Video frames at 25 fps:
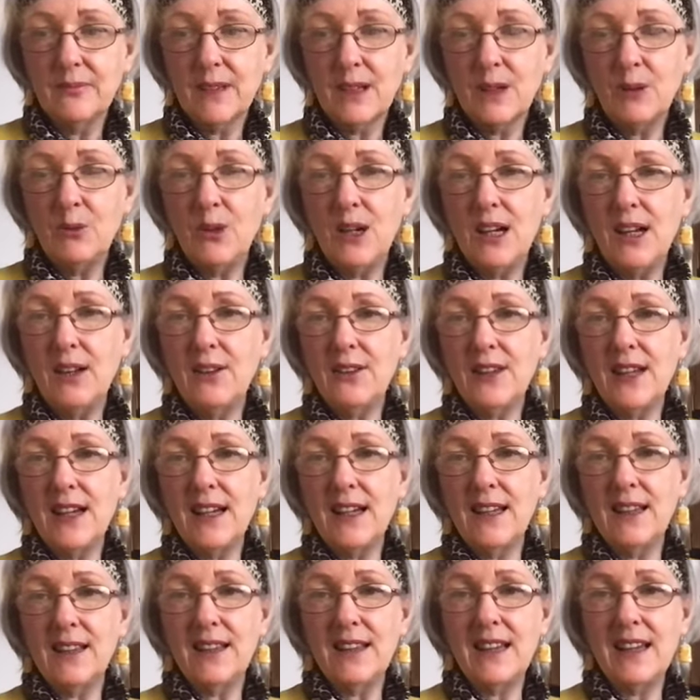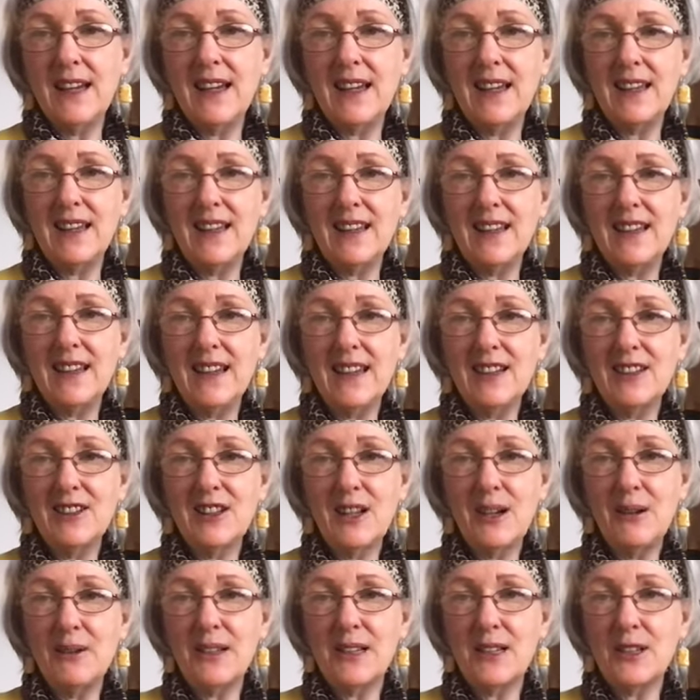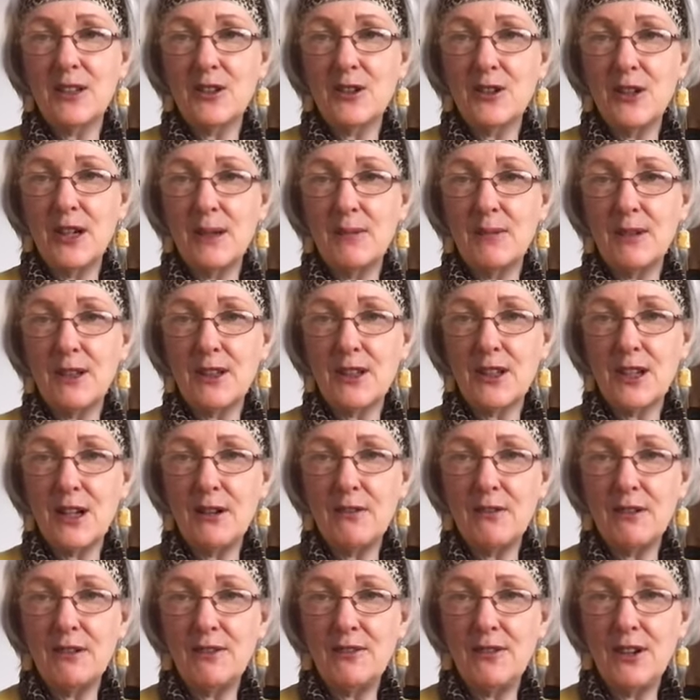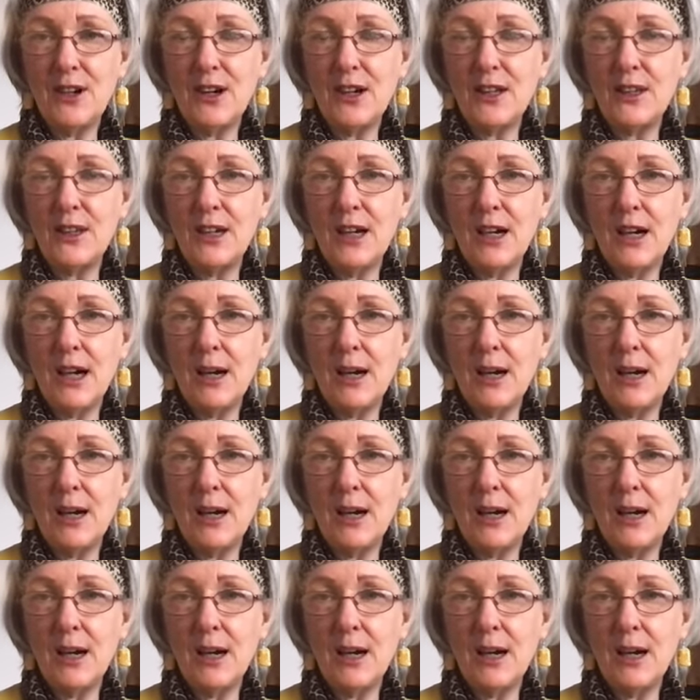well, they're so extreme and so refined that